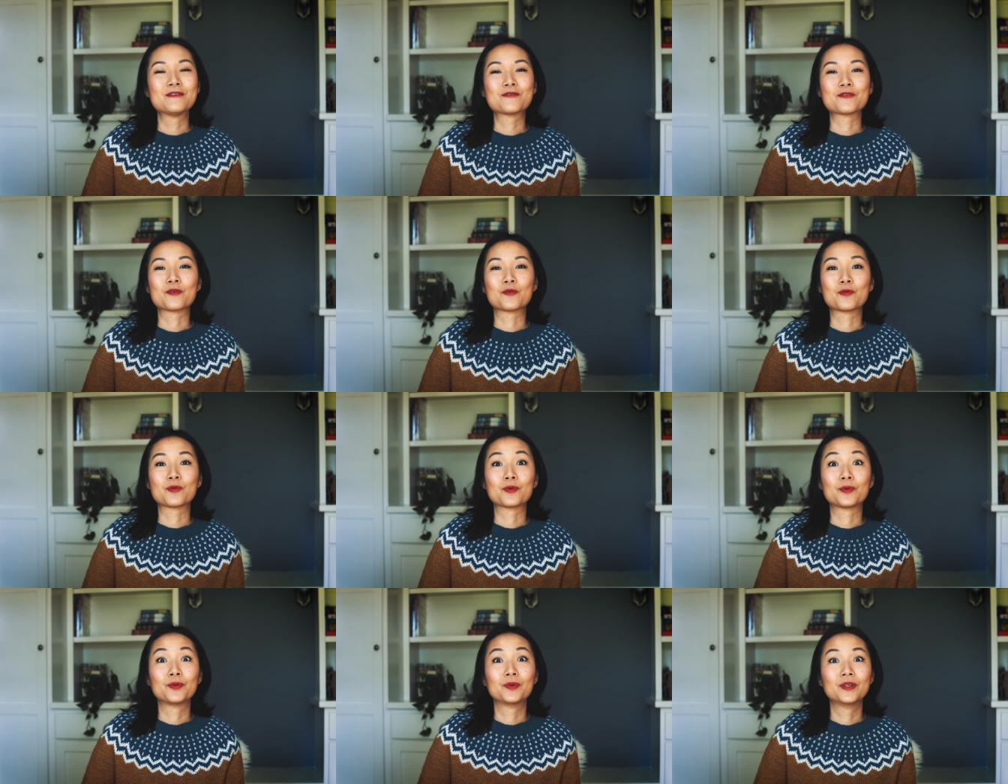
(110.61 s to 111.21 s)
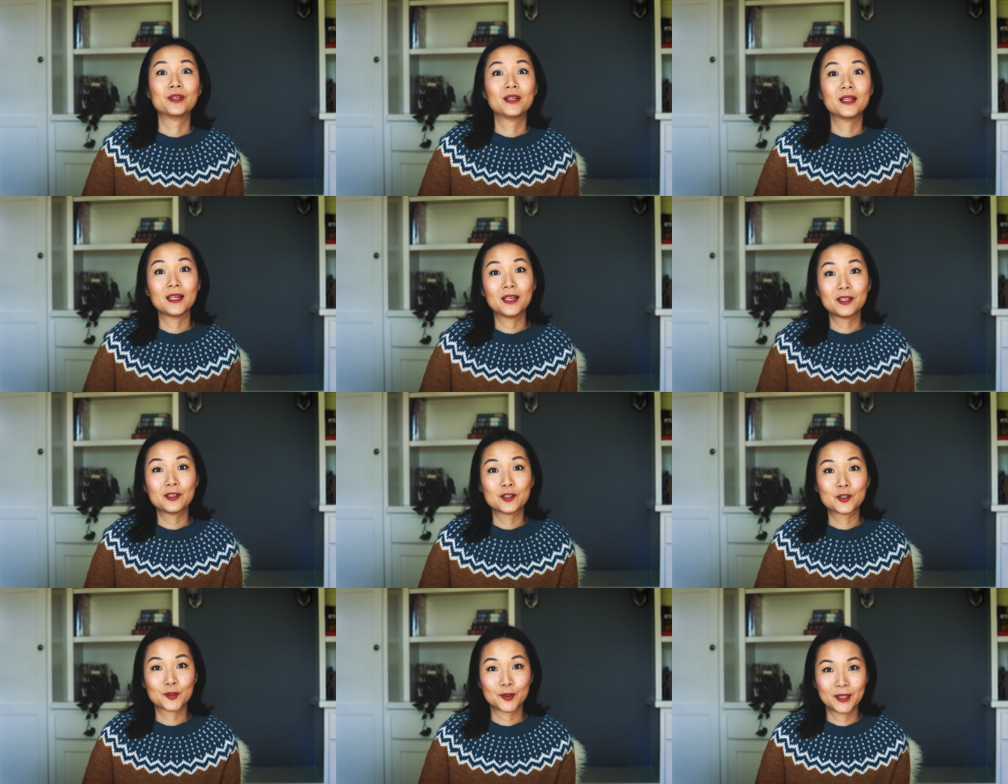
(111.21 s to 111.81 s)
So we're really
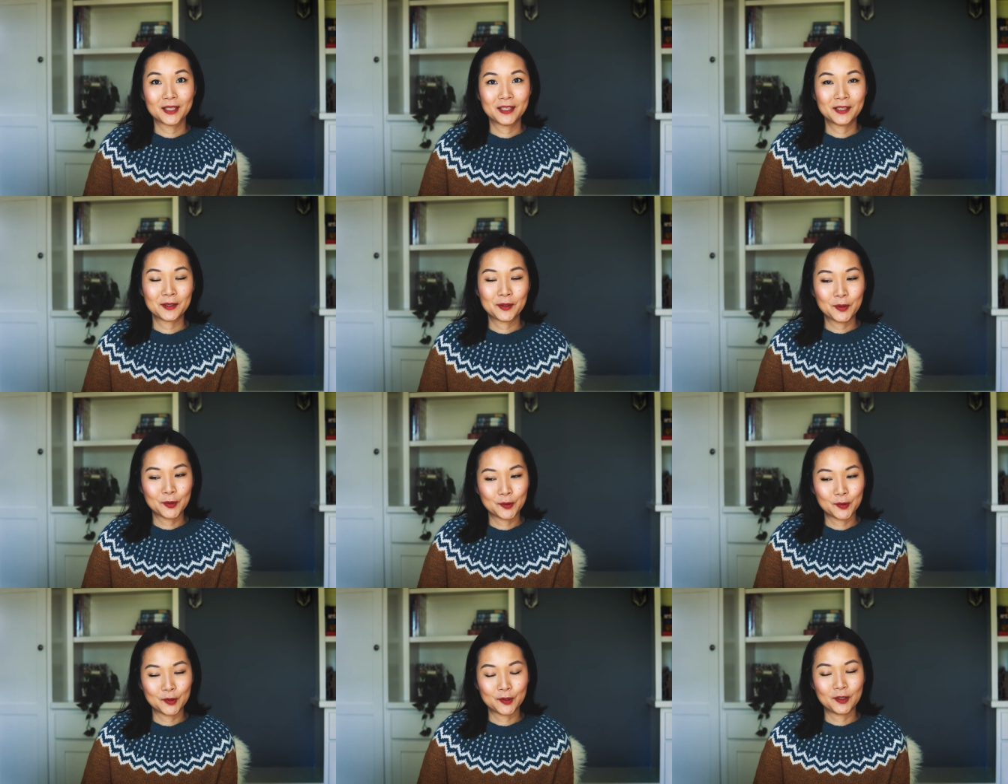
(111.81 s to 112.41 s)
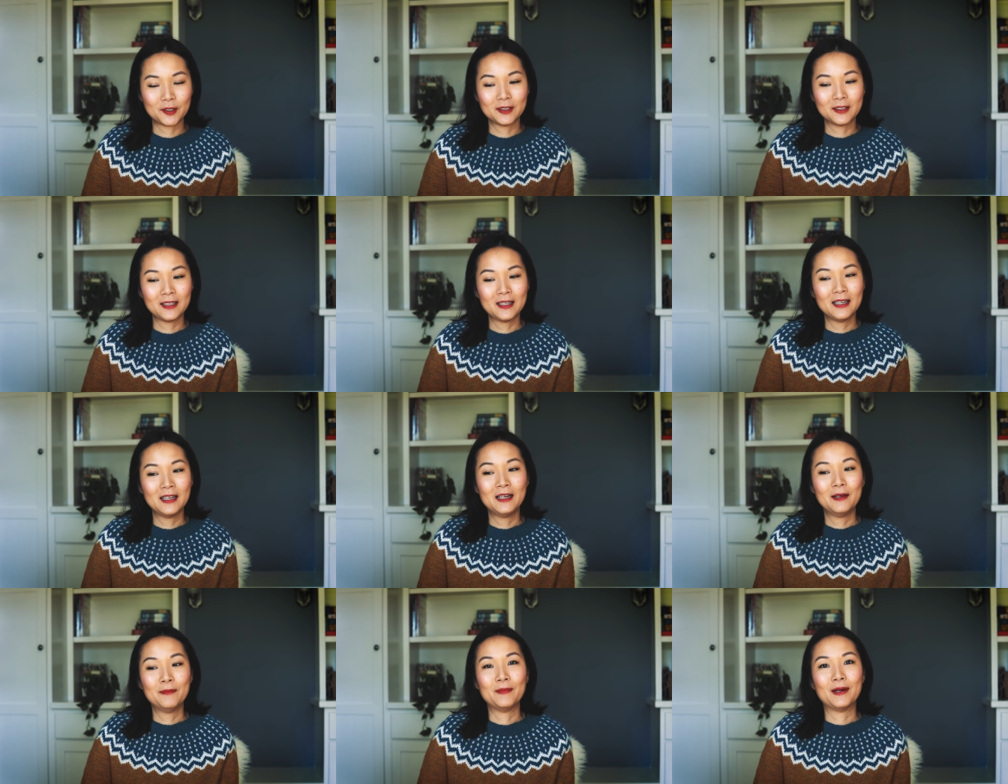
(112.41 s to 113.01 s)
enjoying the cool,
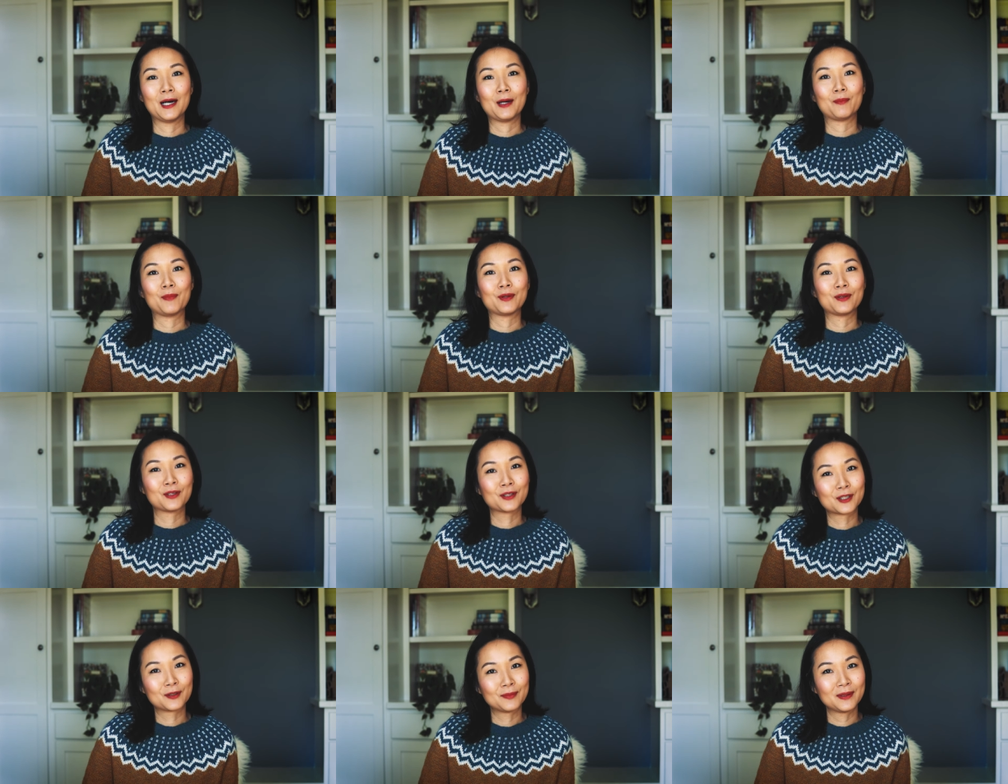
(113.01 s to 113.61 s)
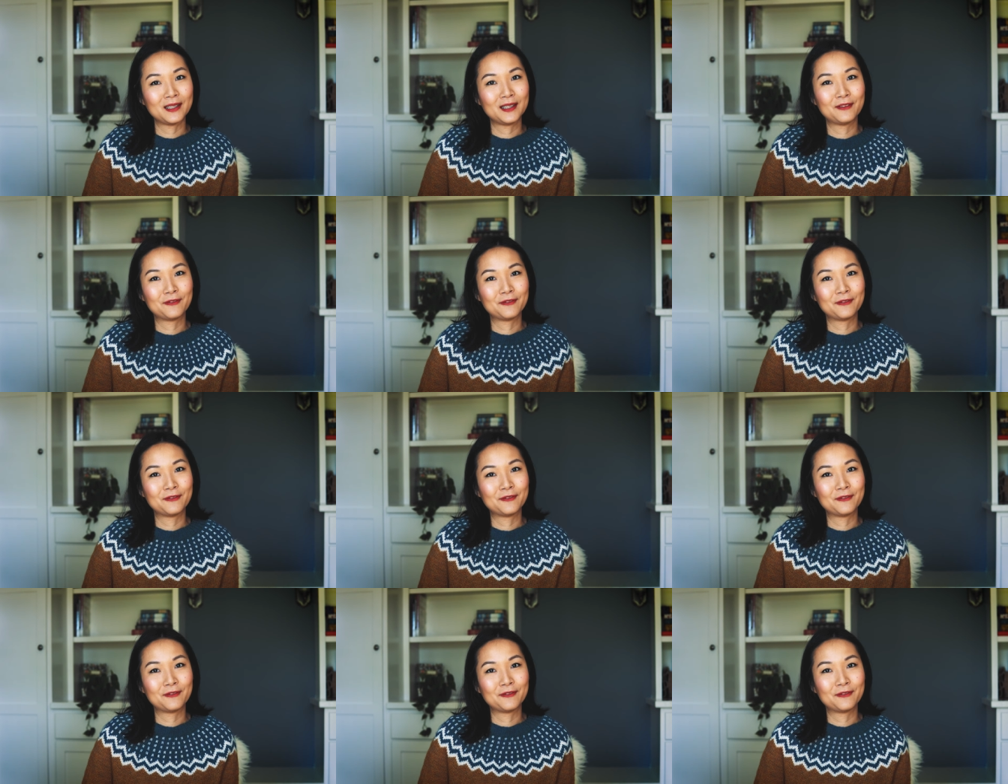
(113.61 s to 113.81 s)
but I'm a little bit